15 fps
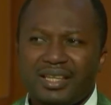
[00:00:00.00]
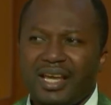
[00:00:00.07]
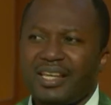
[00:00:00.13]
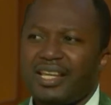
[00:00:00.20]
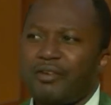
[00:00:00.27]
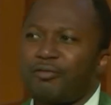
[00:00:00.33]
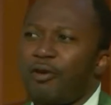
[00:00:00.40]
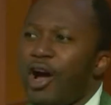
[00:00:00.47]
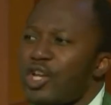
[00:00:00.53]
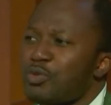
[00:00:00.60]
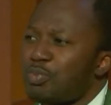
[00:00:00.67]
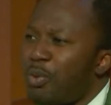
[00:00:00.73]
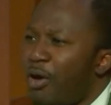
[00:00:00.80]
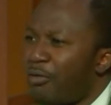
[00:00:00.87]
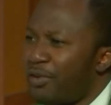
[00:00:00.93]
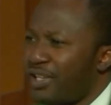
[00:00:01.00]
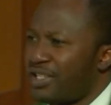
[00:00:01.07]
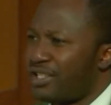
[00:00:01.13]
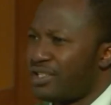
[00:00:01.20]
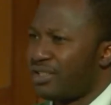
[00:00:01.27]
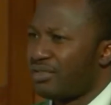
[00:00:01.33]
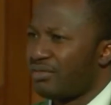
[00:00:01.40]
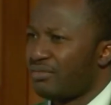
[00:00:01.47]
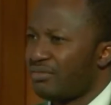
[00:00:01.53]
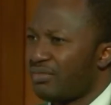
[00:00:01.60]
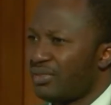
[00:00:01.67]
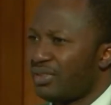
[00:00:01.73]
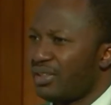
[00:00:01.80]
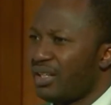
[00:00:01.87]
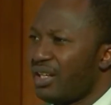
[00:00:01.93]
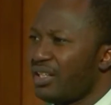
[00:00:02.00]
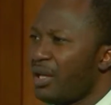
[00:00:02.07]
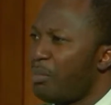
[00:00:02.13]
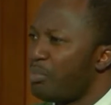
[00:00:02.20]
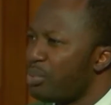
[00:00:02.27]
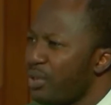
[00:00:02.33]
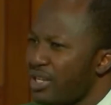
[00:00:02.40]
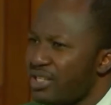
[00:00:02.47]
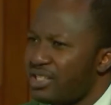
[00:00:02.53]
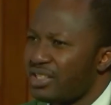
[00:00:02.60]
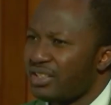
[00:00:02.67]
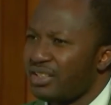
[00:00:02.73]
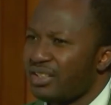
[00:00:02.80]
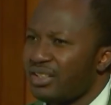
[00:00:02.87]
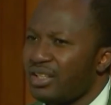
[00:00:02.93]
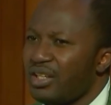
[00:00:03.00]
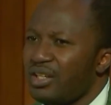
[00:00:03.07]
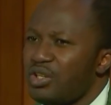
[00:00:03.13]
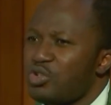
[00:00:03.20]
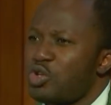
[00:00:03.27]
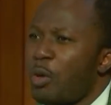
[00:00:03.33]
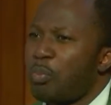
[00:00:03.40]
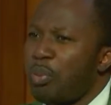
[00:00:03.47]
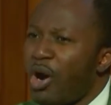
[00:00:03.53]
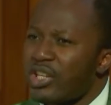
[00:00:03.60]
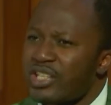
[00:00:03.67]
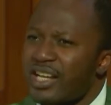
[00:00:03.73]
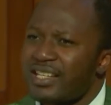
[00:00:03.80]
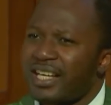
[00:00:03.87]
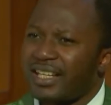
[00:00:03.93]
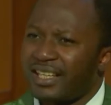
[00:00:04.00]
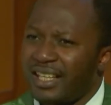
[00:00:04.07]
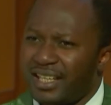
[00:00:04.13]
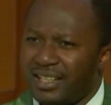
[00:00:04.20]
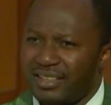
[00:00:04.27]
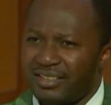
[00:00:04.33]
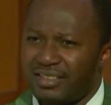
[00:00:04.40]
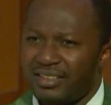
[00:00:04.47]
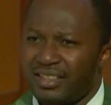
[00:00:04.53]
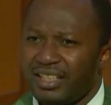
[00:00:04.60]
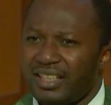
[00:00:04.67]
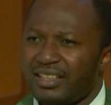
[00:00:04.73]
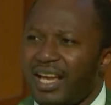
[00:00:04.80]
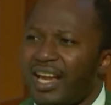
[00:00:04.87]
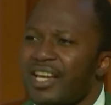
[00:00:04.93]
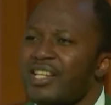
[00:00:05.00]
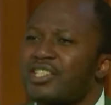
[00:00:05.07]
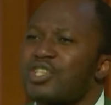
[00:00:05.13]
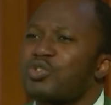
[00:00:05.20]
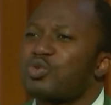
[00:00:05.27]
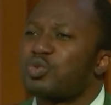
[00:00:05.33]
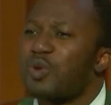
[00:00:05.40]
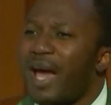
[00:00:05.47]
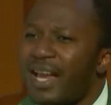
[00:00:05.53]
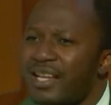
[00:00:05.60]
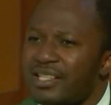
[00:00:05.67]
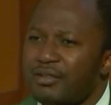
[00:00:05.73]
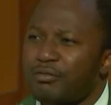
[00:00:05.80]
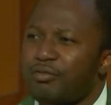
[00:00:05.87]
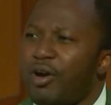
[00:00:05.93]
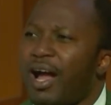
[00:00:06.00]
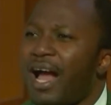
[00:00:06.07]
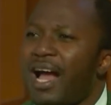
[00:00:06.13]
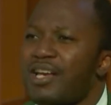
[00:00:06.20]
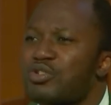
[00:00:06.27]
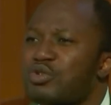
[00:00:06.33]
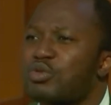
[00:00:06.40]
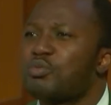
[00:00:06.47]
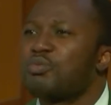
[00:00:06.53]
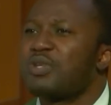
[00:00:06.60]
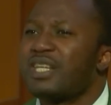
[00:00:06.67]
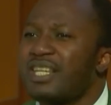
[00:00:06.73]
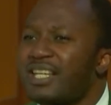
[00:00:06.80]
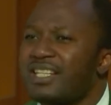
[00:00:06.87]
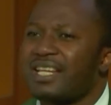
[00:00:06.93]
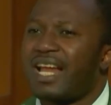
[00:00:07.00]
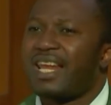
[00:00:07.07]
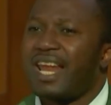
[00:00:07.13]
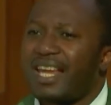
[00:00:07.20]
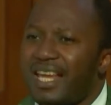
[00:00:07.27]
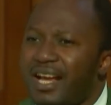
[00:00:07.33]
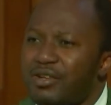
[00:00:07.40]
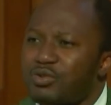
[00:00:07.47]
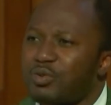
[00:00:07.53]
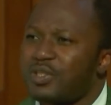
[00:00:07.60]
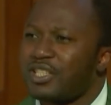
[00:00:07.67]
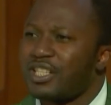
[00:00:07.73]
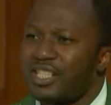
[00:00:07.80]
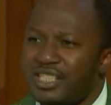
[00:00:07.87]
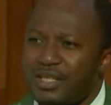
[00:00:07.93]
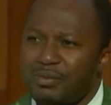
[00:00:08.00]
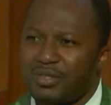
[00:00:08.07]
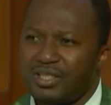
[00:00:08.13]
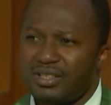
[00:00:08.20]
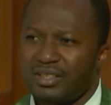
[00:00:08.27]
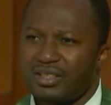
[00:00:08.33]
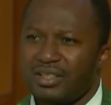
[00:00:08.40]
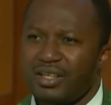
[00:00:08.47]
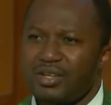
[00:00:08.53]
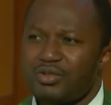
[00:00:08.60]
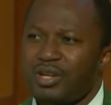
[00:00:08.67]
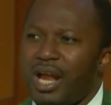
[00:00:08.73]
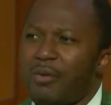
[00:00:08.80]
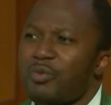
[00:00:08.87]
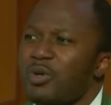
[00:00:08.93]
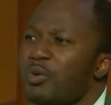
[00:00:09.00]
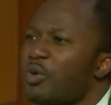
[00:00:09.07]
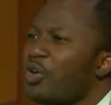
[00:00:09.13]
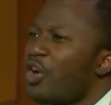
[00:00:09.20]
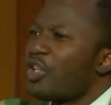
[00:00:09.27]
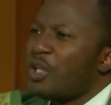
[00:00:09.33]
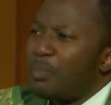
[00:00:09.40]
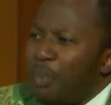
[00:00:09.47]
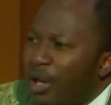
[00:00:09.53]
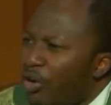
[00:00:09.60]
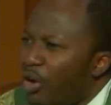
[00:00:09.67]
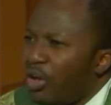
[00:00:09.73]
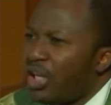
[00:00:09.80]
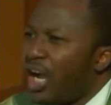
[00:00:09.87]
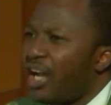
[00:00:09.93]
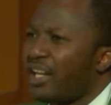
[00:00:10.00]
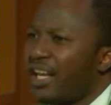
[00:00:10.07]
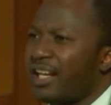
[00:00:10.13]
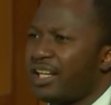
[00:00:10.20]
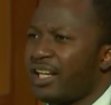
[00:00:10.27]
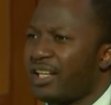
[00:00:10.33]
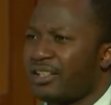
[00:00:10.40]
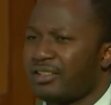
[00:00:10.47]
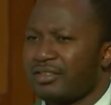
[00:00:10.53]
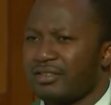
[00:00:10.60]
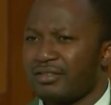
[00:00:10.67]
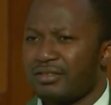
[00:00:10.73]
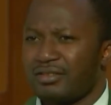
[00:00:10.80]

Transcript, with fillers: Then the false prophets, the priests, supported the king that it is right for us to be in alliance with Egypt so that we will not depend on God again.